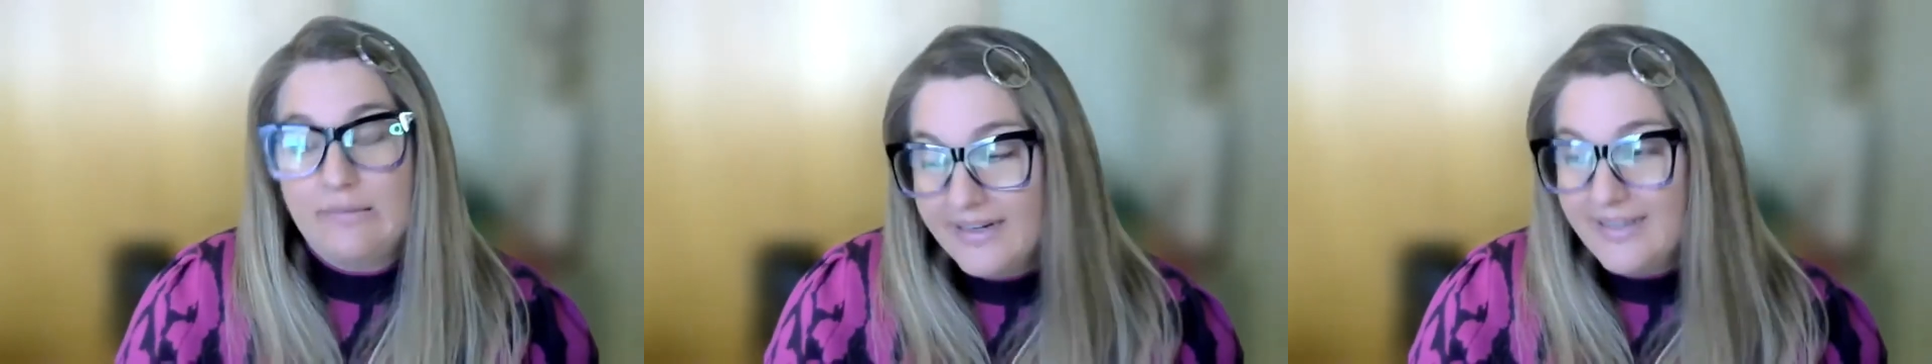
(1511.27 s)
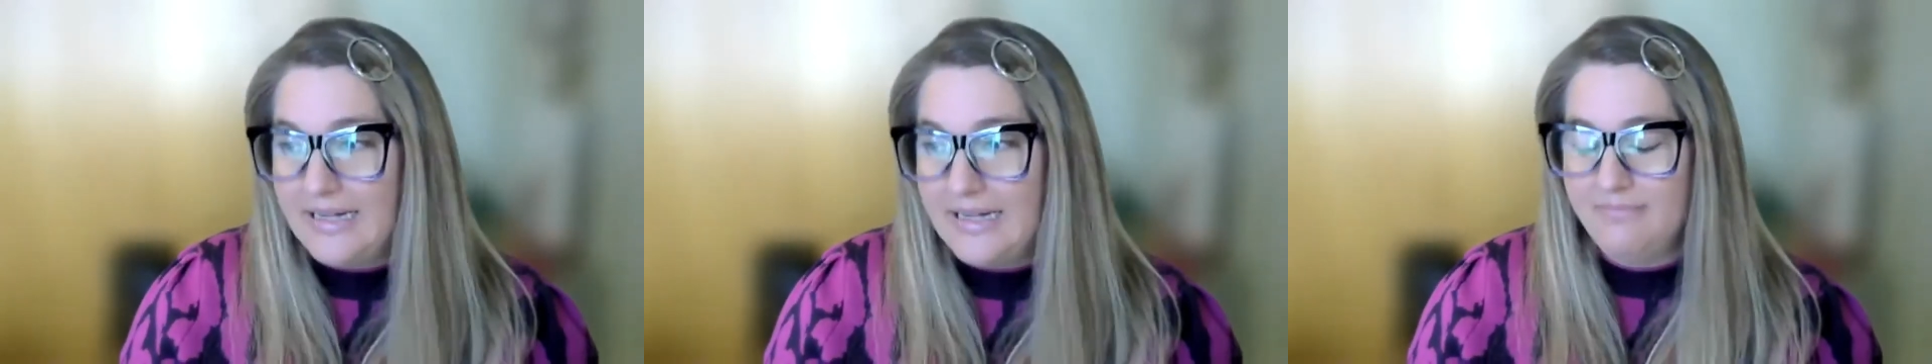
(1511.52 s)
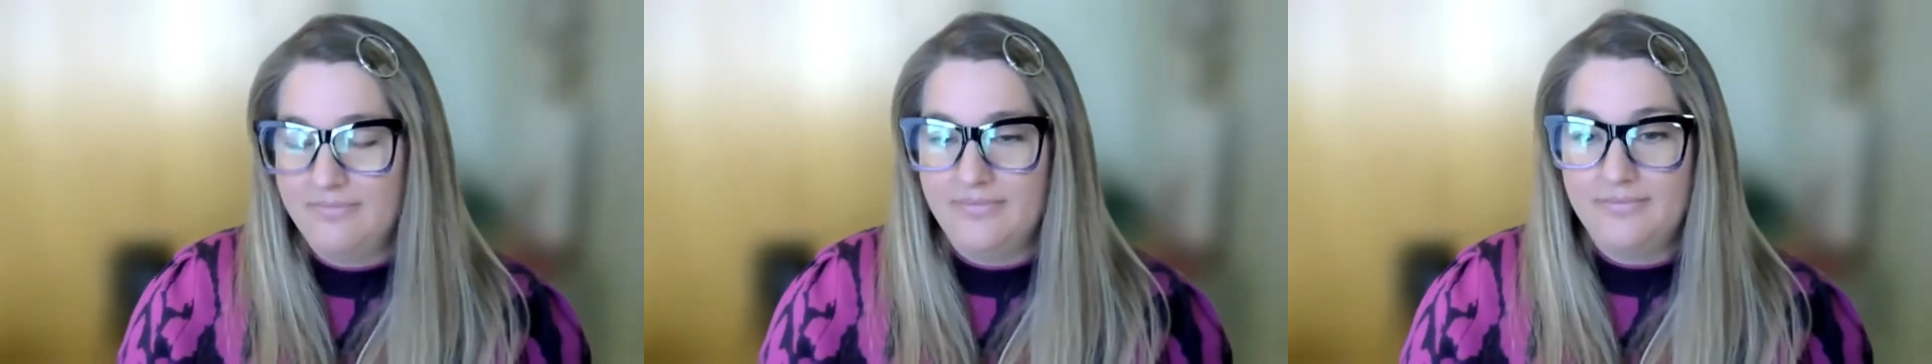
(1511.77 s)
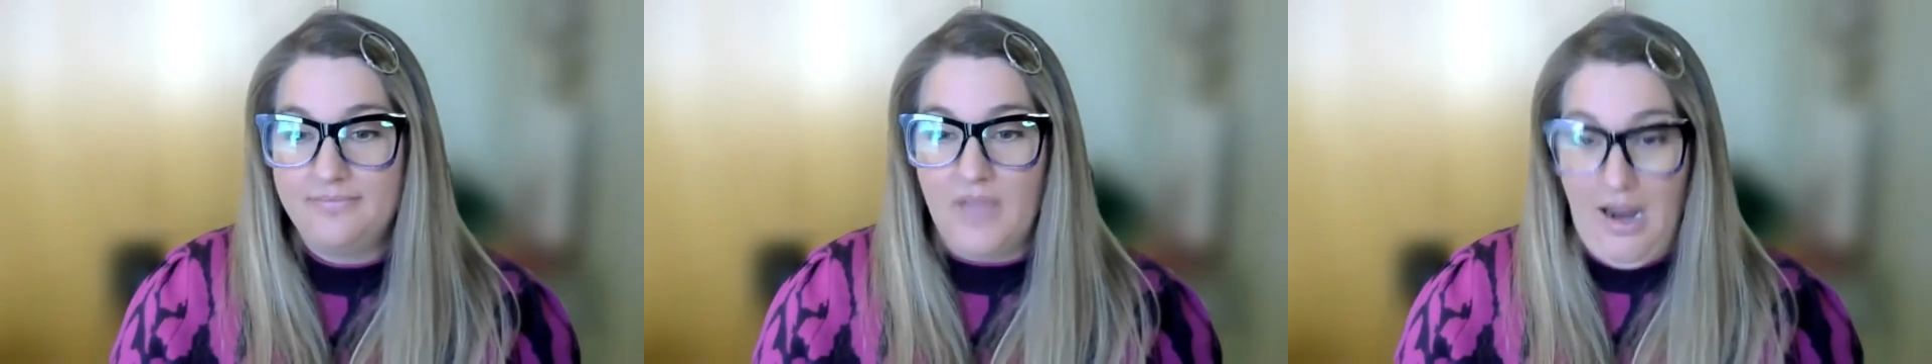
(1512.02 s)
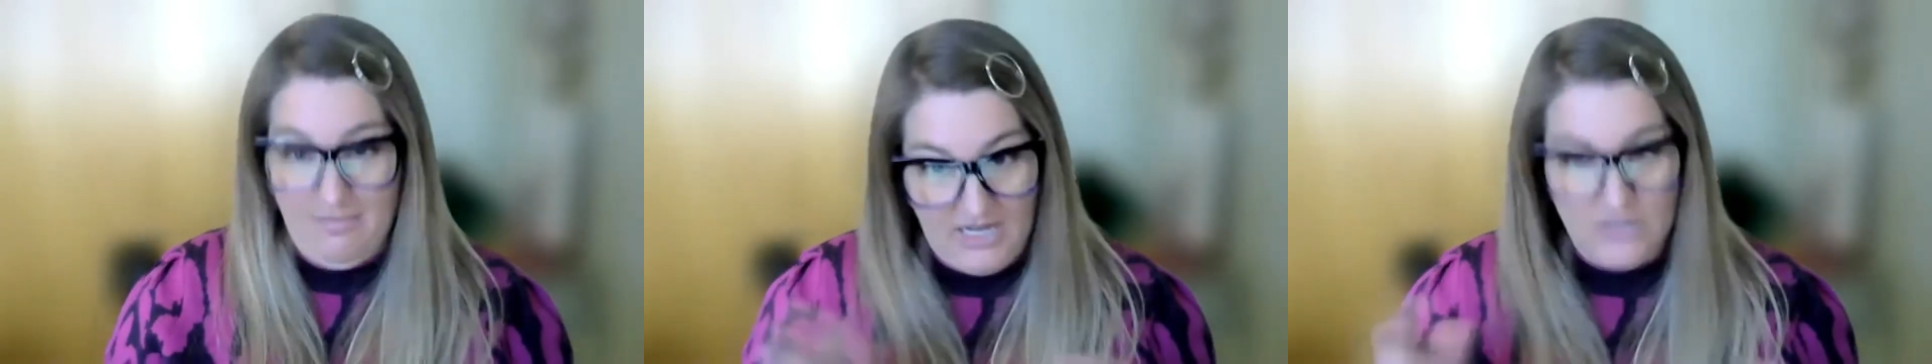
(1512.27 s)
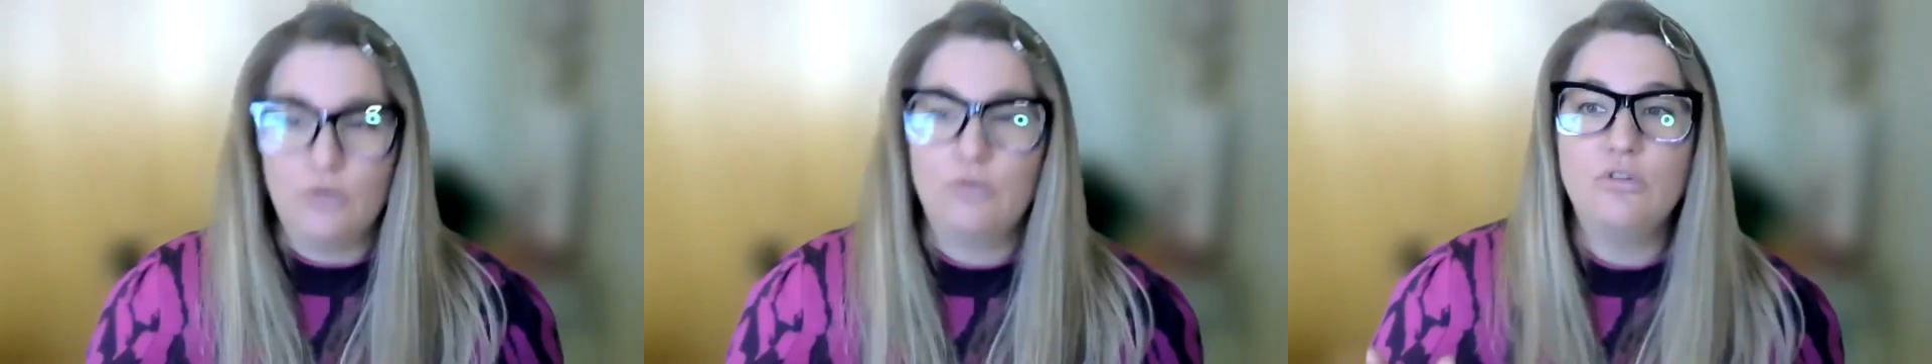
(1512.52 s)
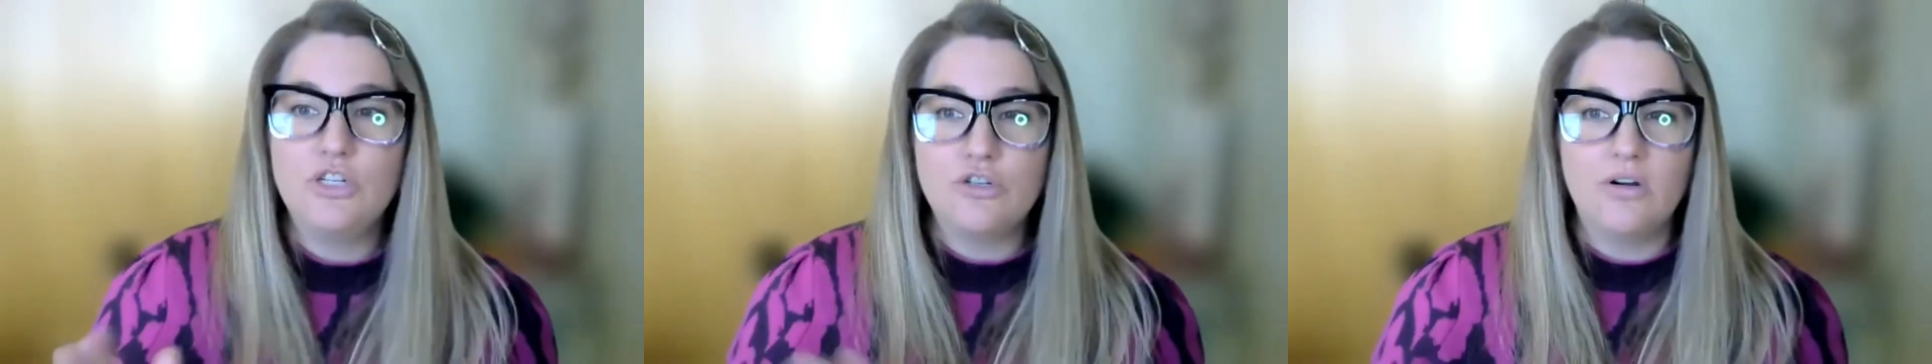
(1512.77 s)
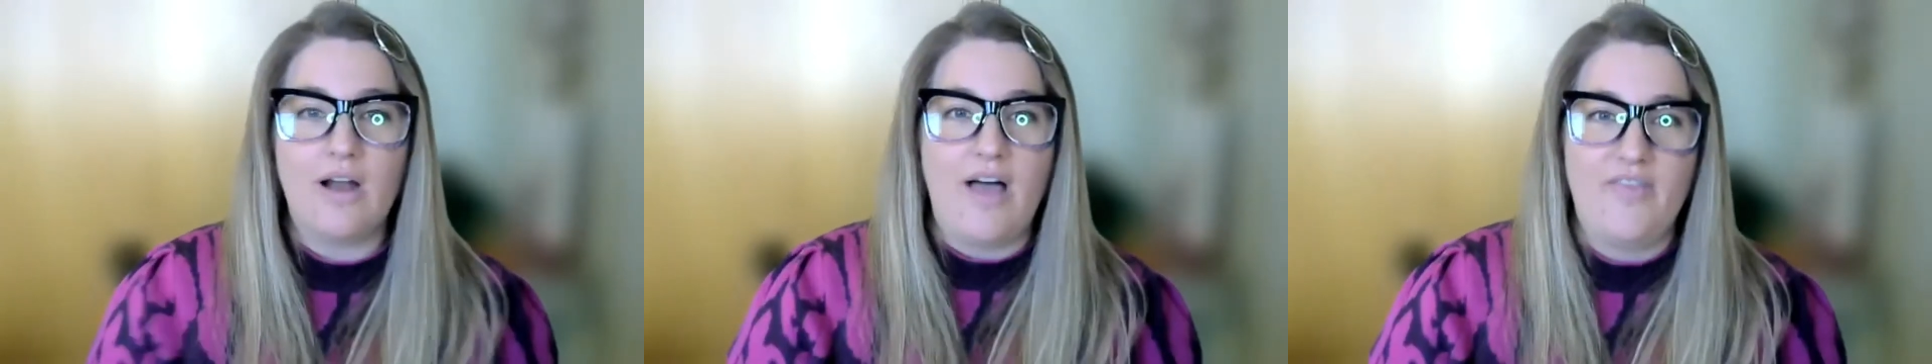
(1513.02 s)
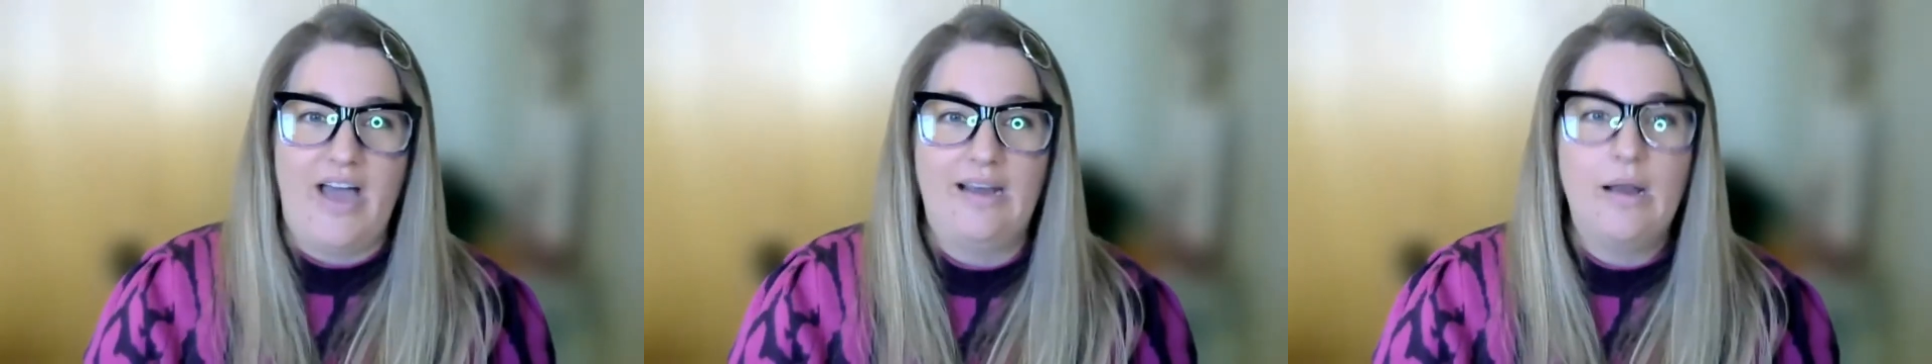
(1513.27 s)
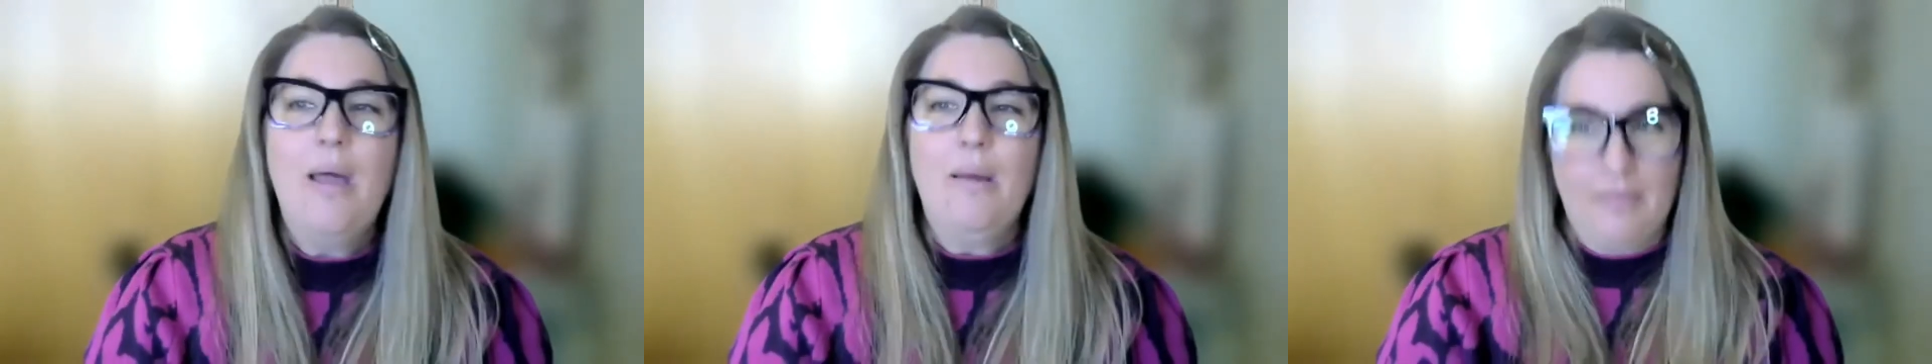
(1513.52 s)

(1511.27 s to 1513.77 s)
well, I'm I'm not totally sure on that.